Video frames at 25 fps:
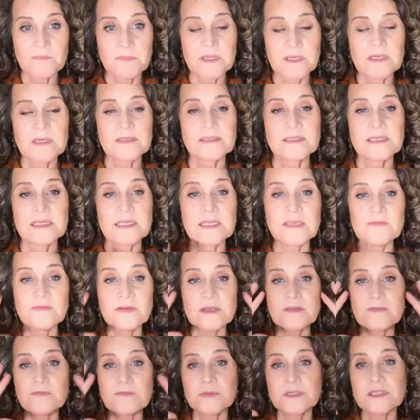because
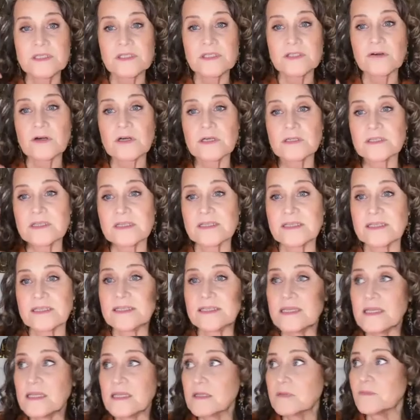even if we start to
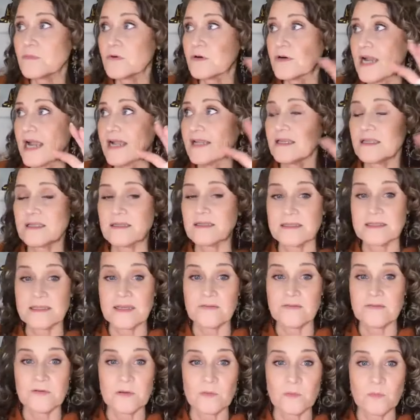see the miraculous
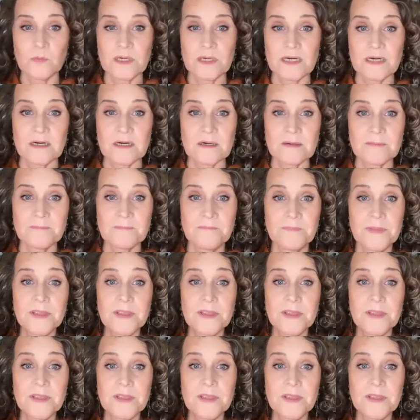everywhere,